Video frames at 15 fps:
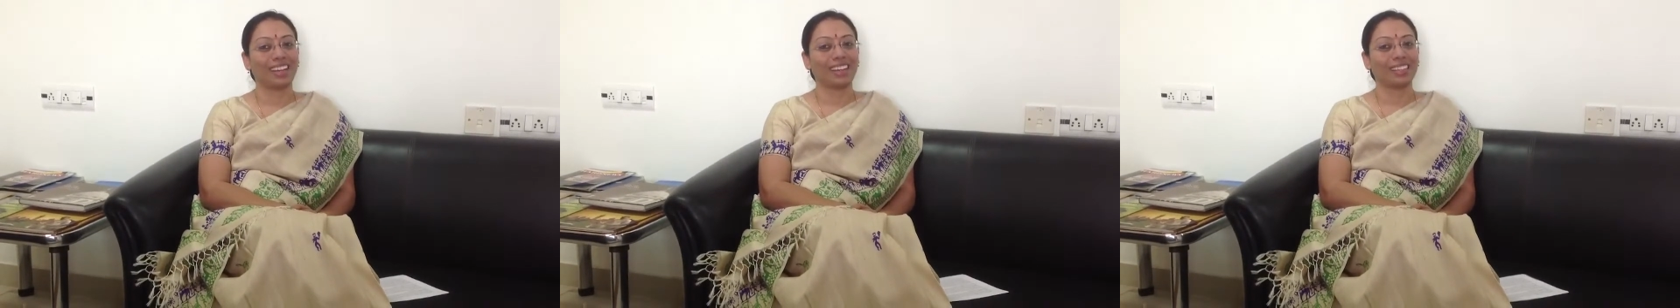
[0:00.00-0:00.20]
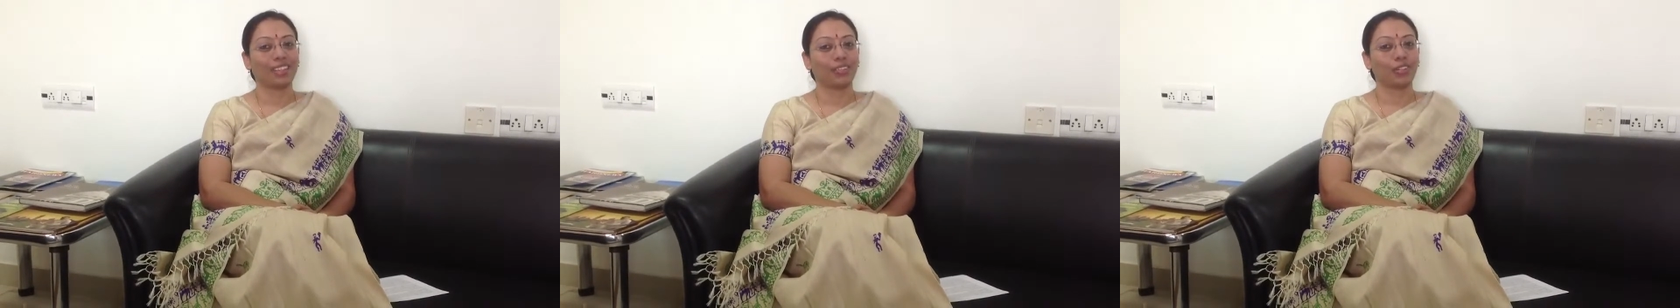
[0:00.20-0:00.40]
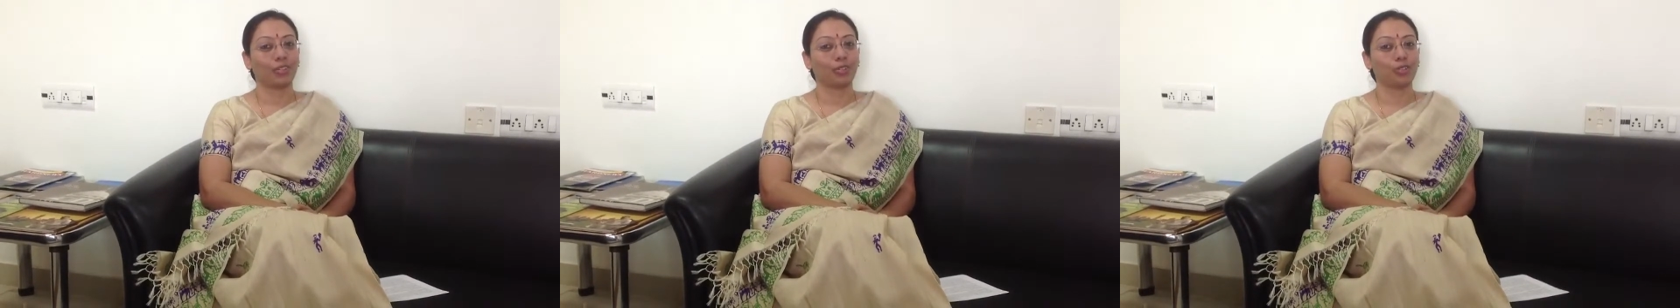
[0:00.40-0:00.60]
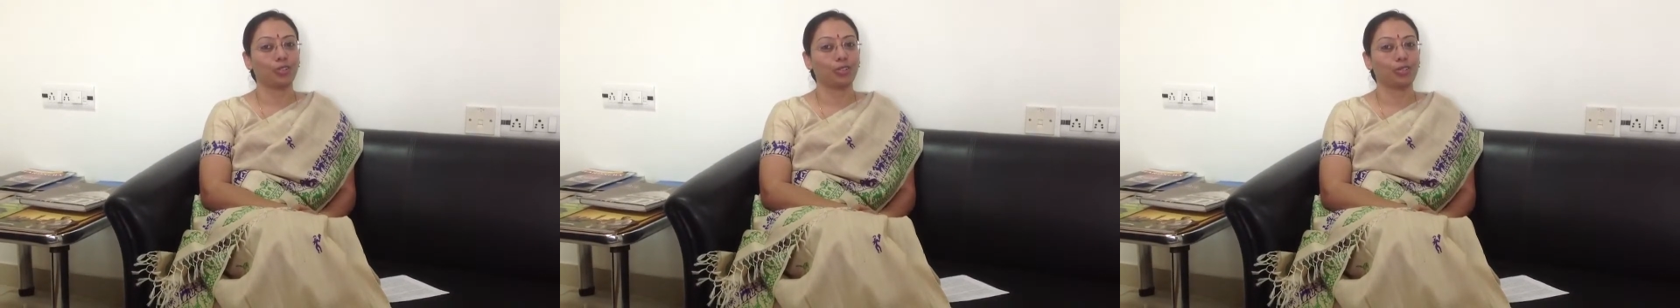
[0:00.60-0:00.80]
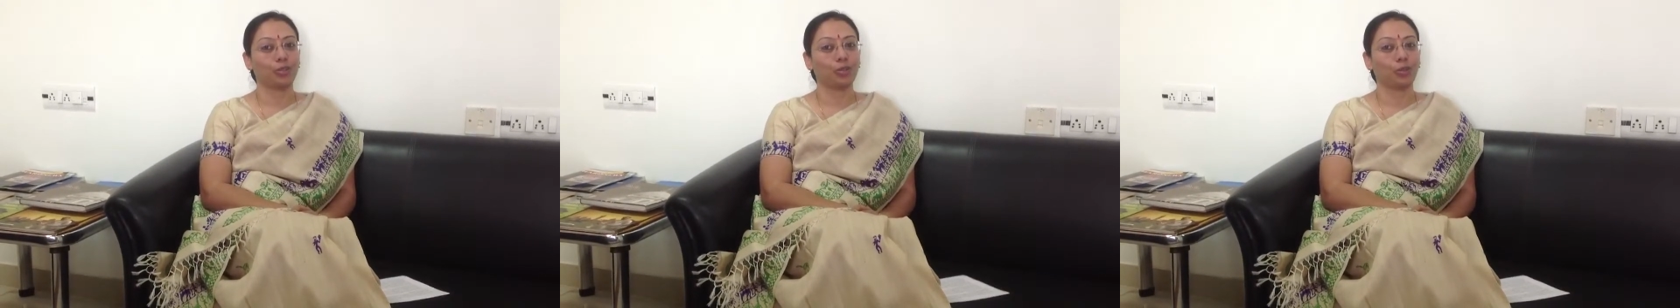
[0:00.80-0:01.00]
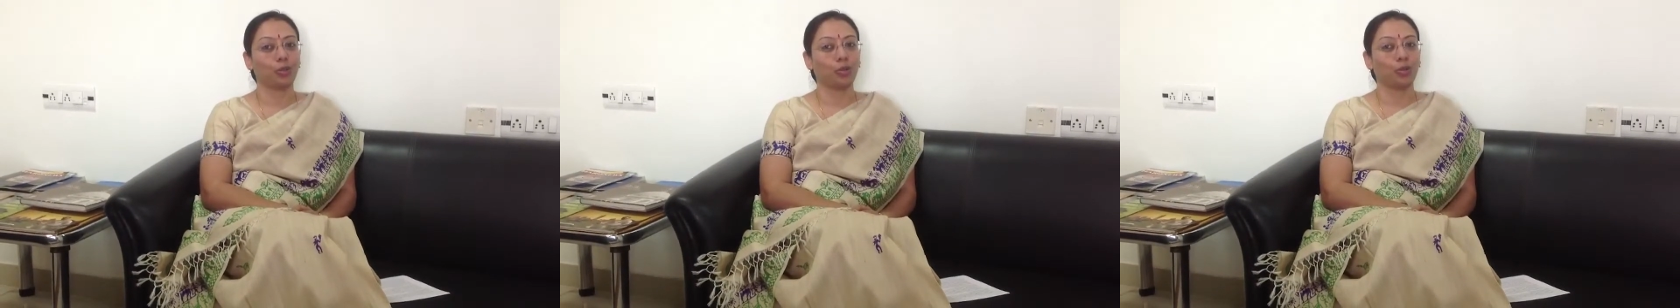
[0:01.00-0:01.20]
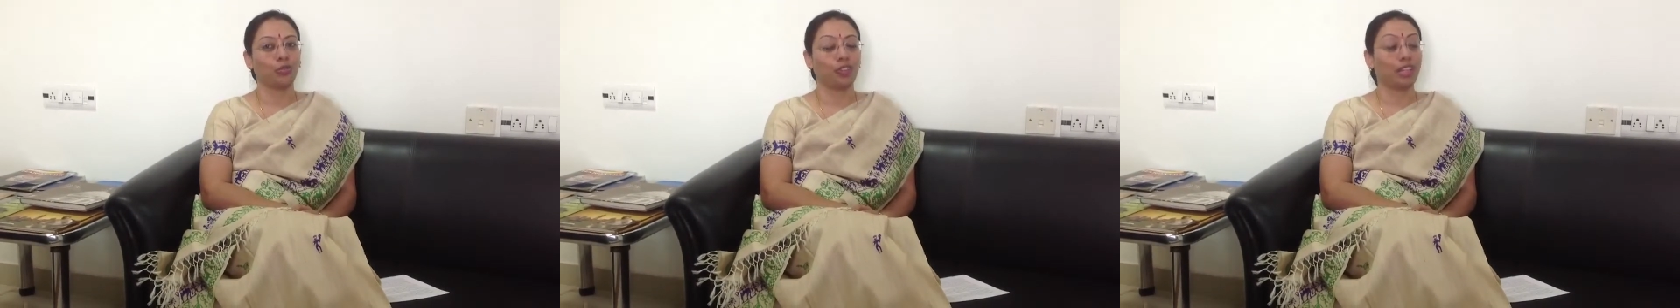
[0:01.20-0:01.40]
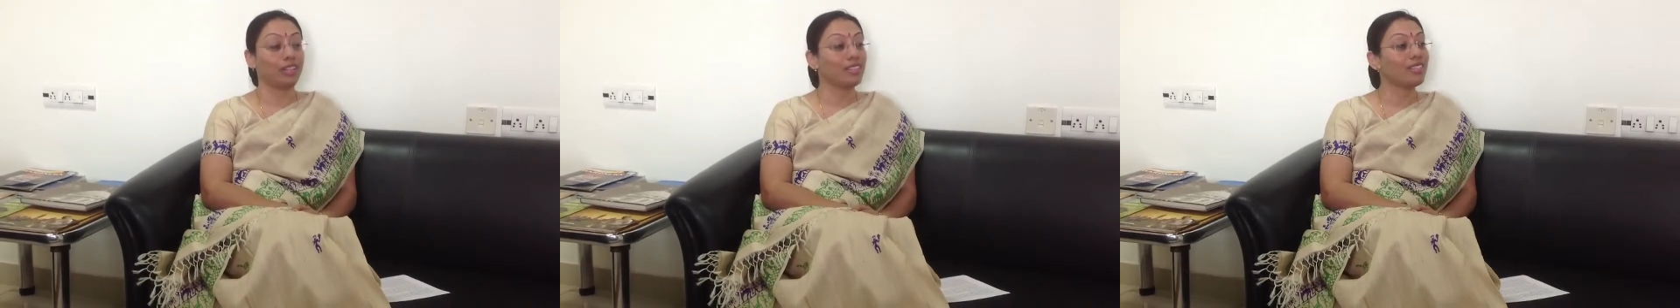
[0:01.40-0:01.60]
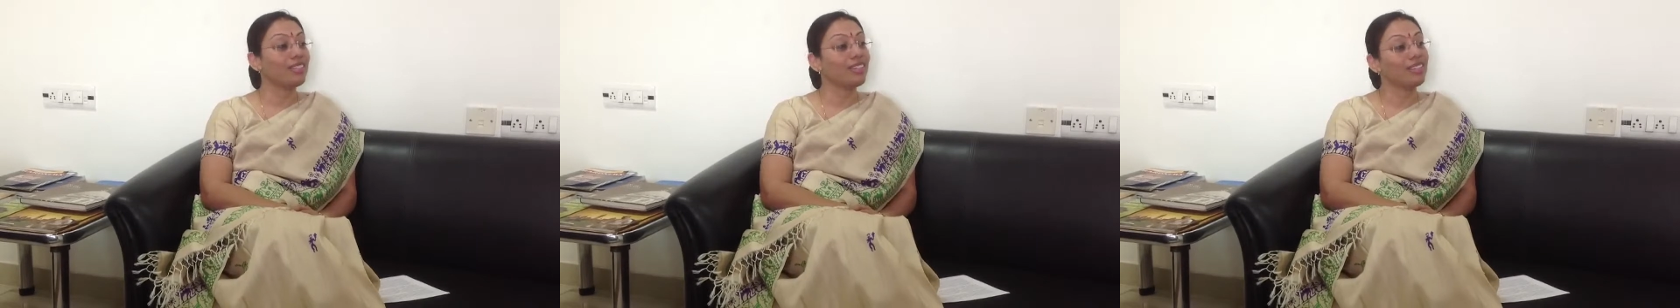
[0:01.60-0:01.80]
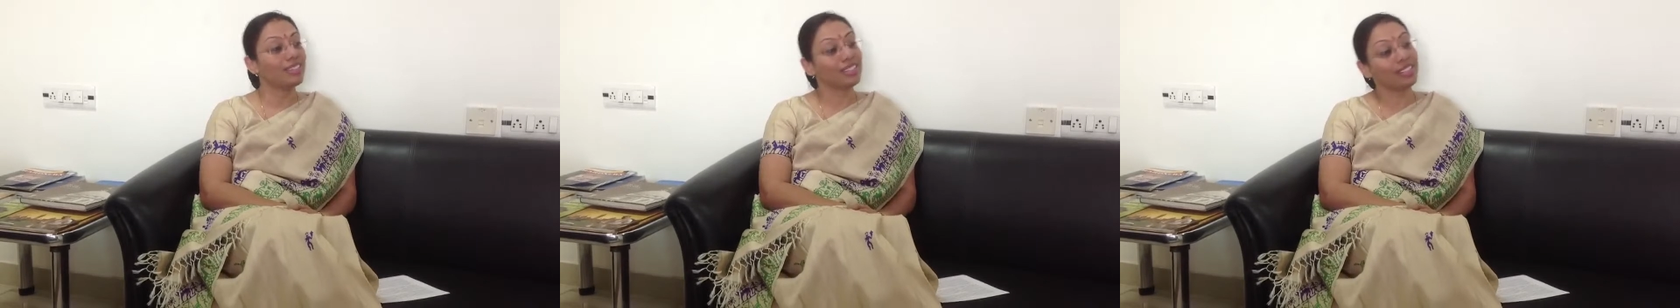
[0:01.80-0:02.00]
They were also very
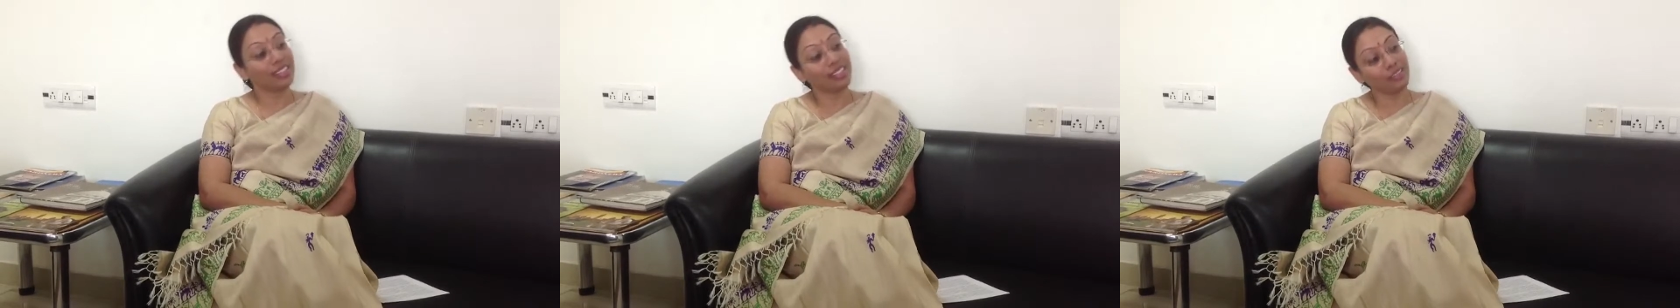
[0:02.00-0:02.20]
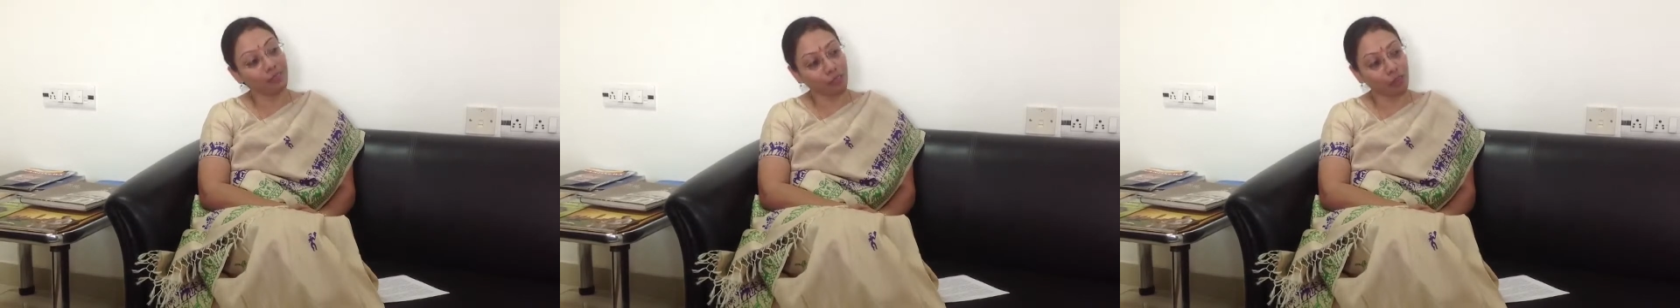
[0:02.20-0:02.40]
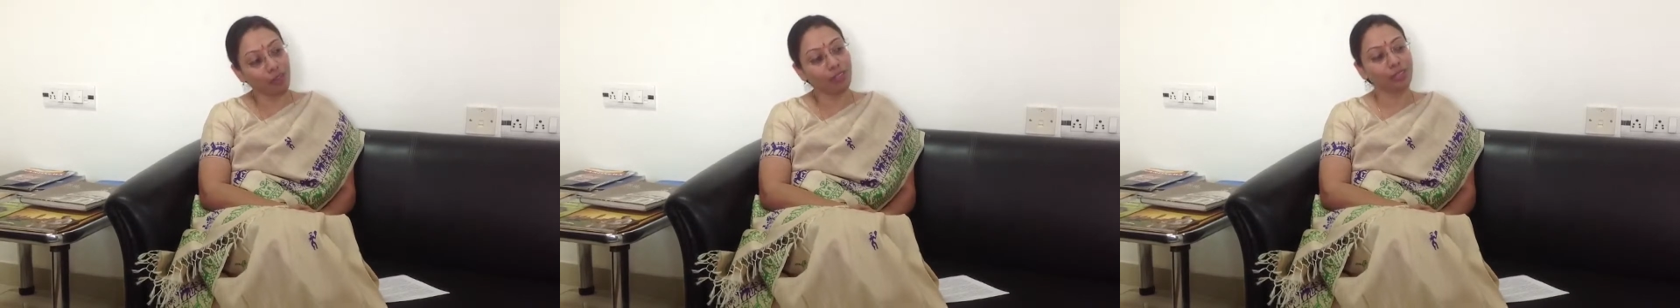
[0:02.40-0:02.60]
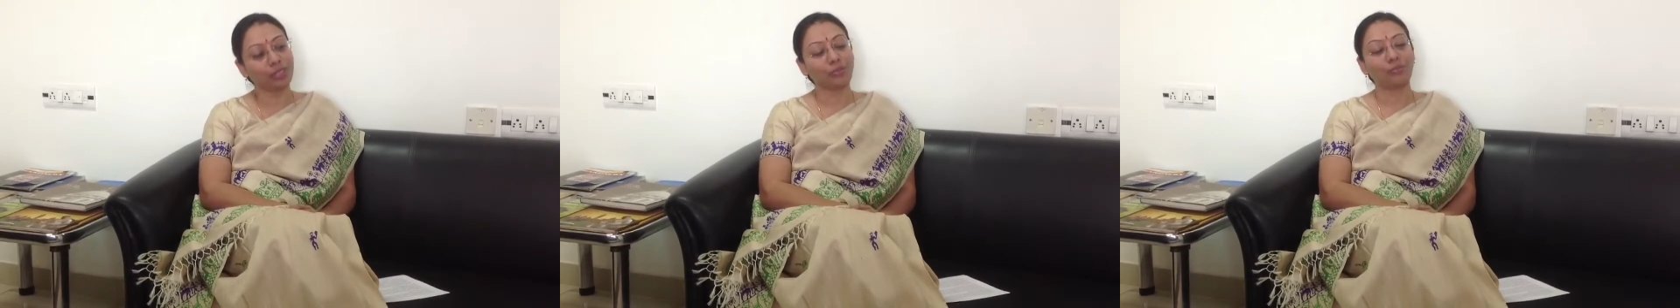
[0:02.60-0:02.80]
seriously involved,